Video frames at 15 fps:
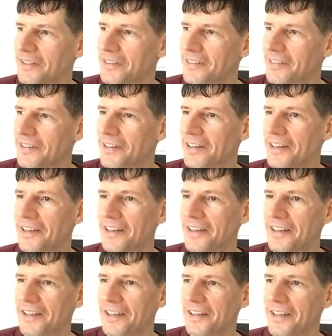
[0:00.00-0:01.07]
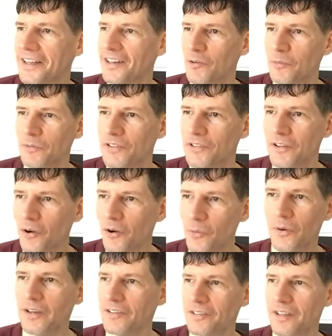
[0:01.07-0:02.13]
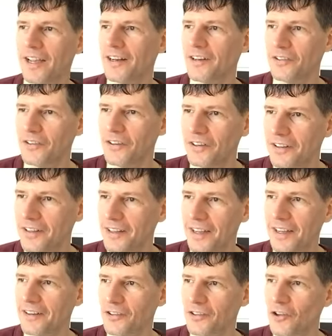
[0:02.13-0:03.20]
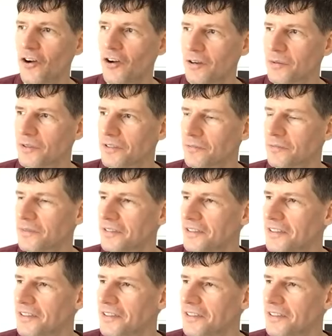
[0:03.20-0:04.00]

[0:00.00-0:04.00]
but uh, and almost always they had a they had a dog with them.